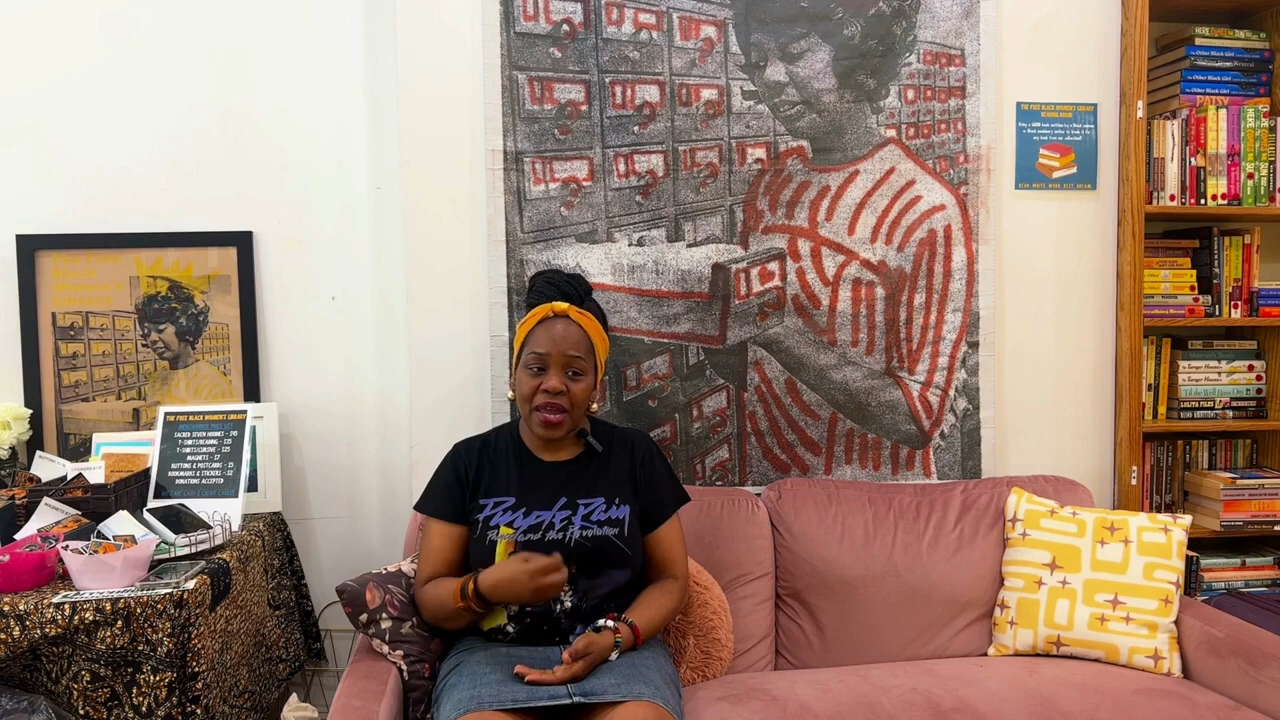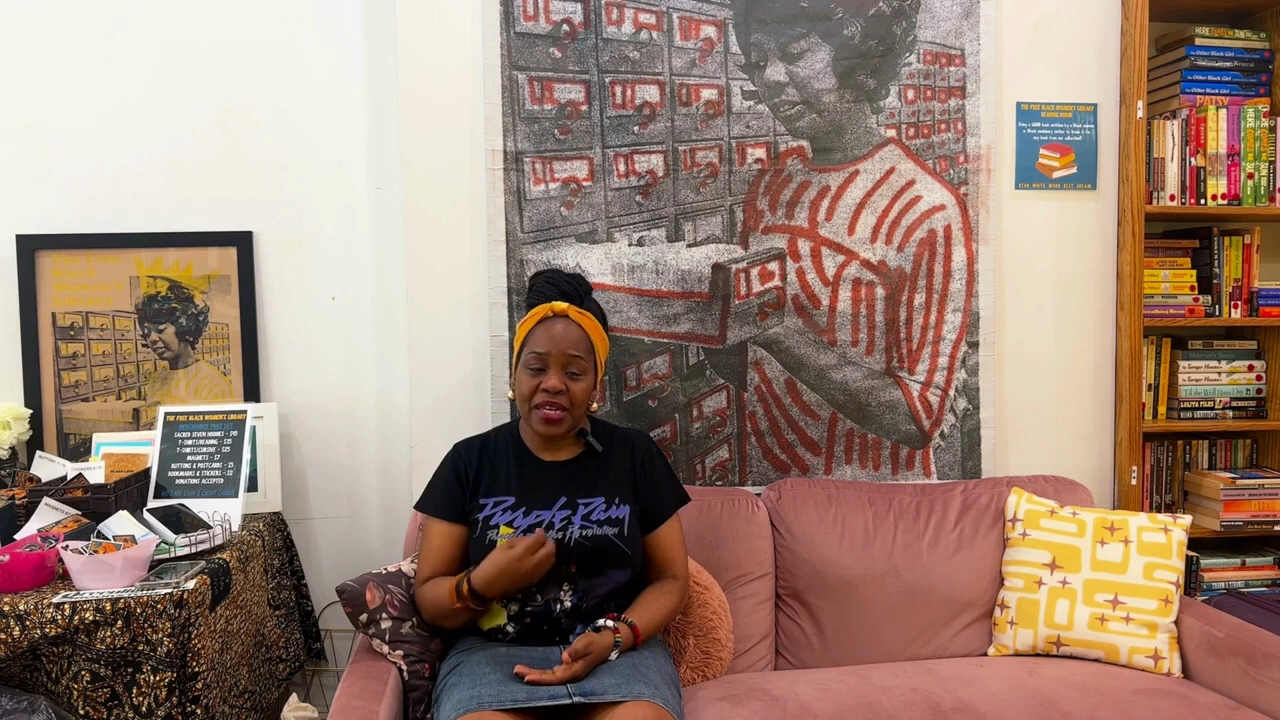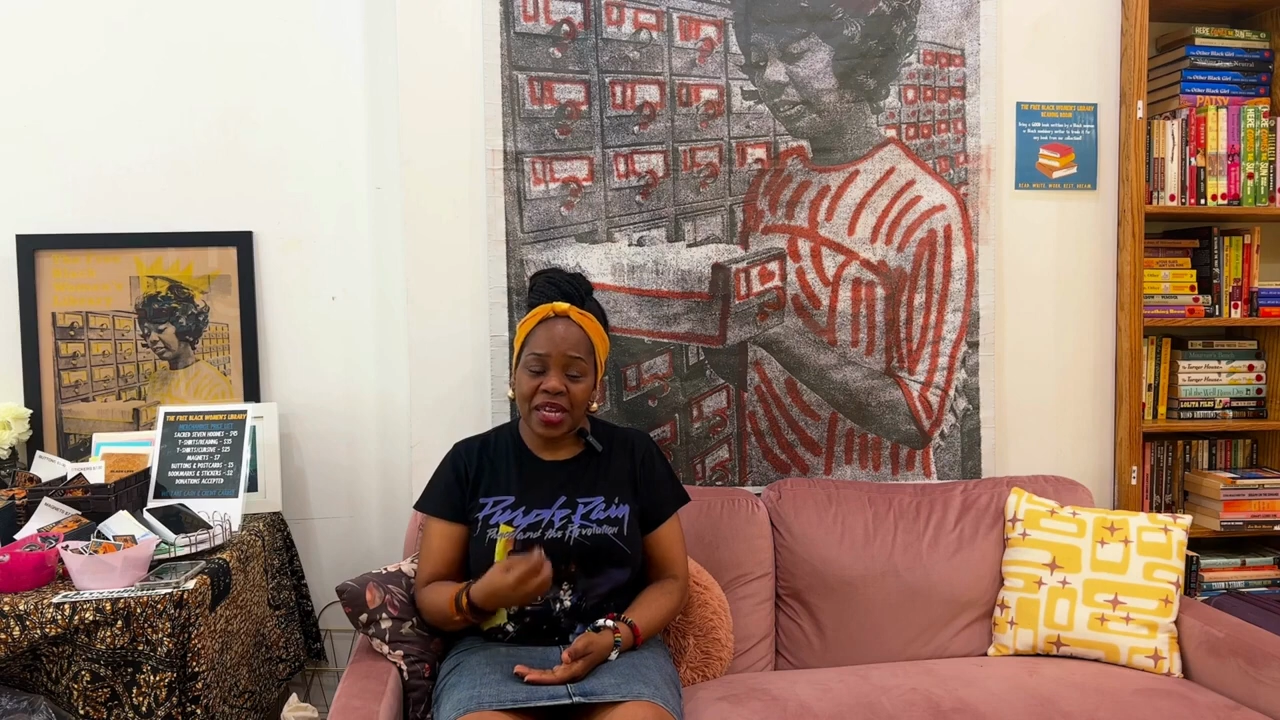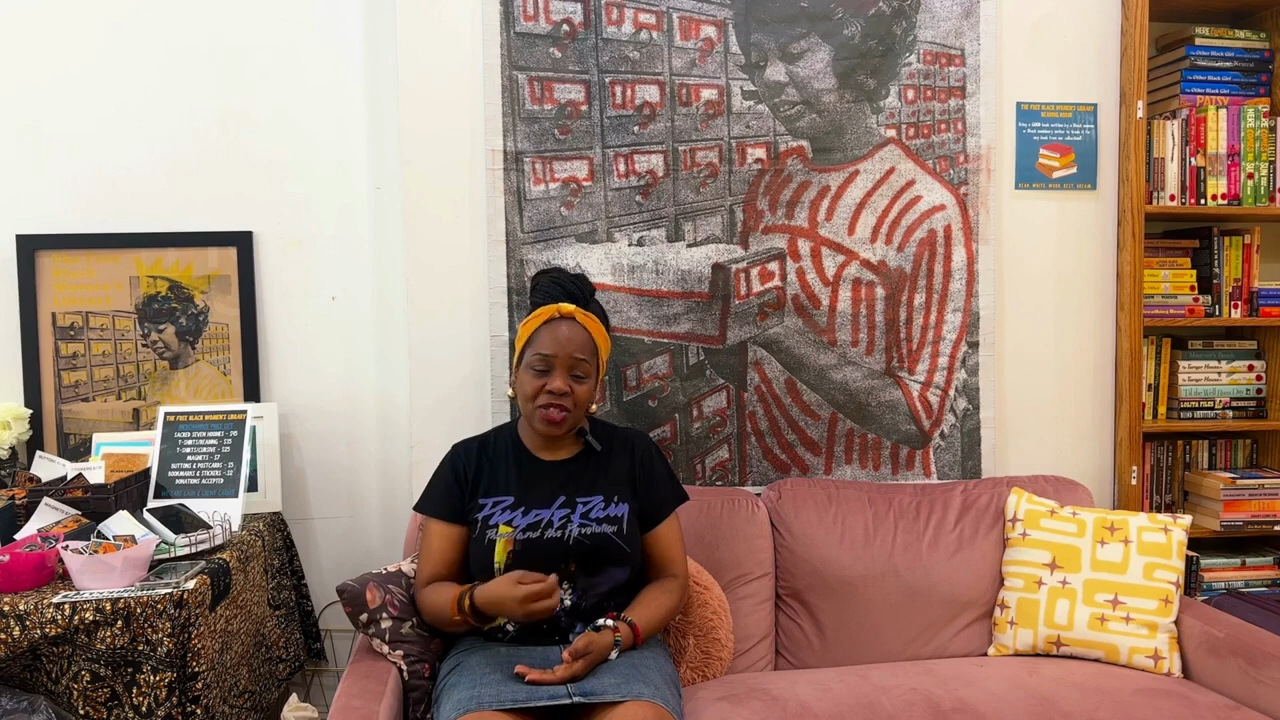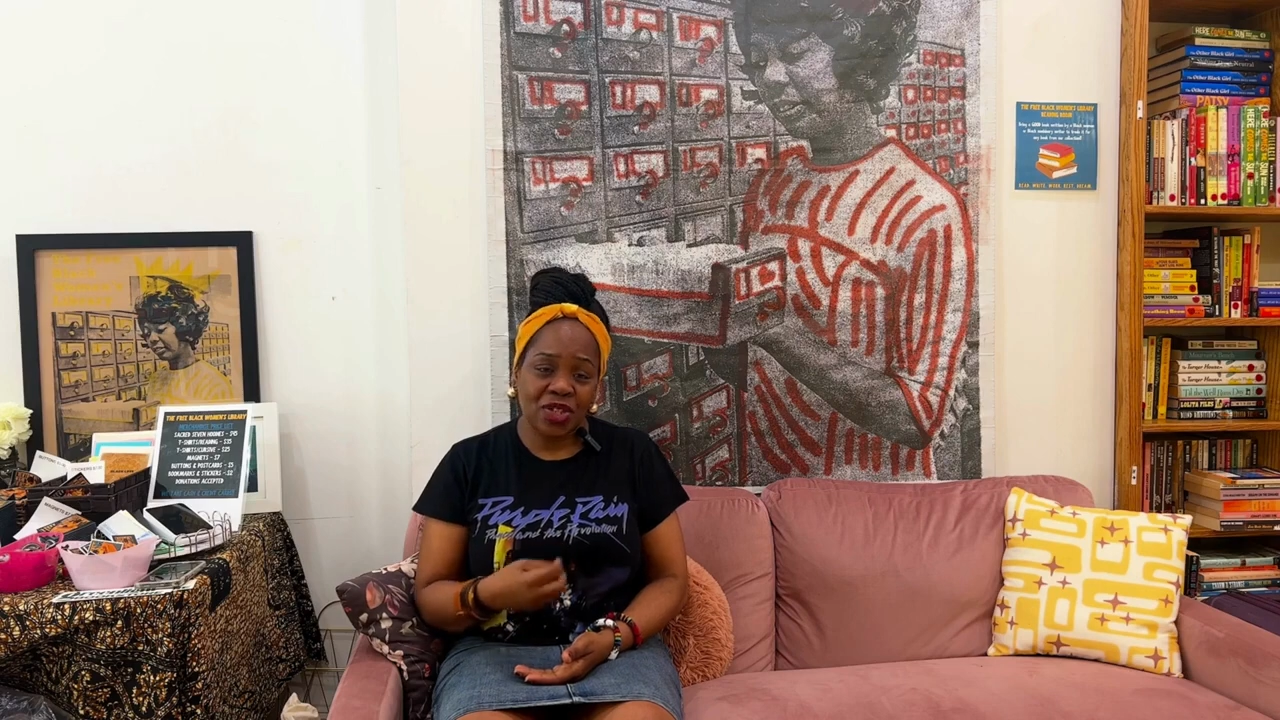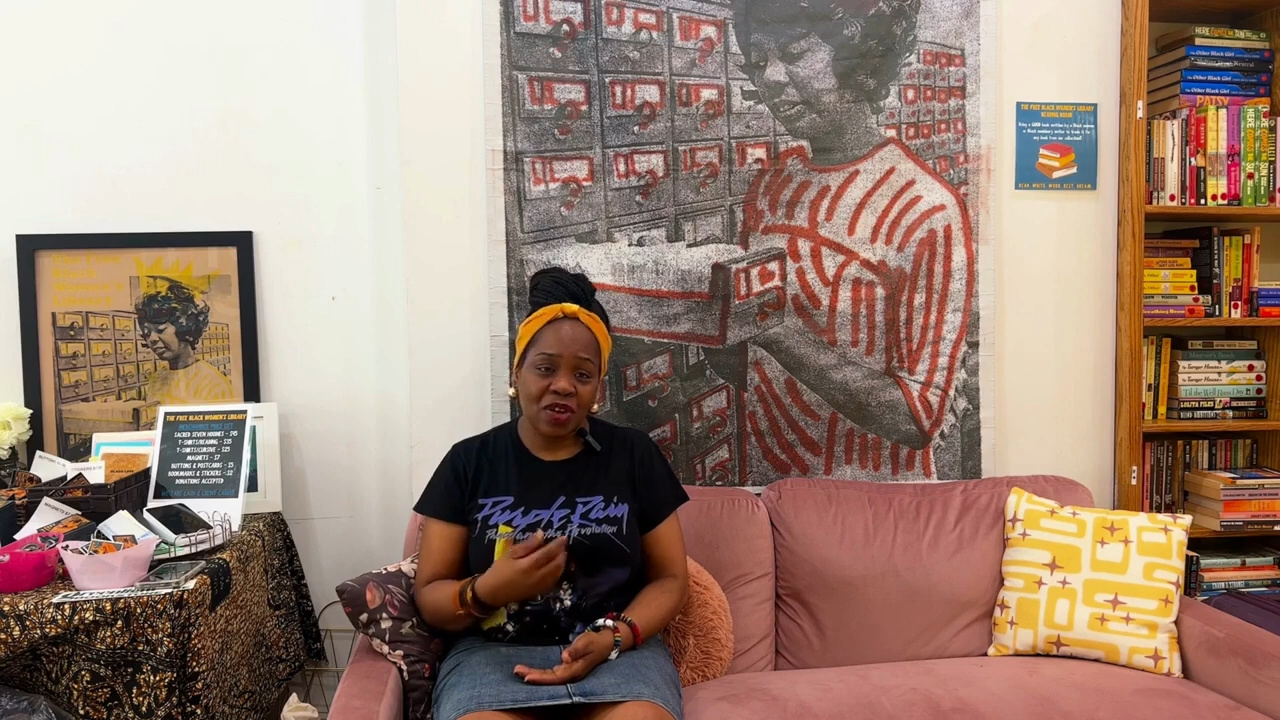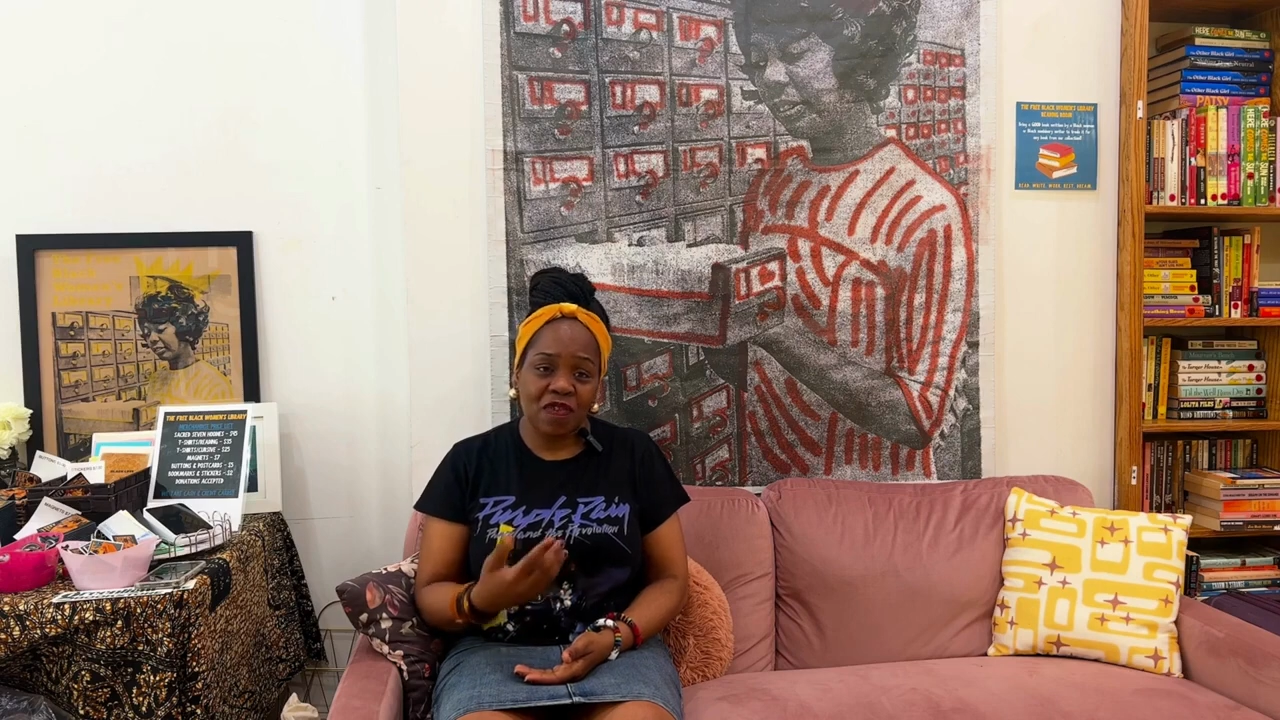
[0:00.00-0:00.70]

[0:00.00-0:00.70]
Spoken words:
and nature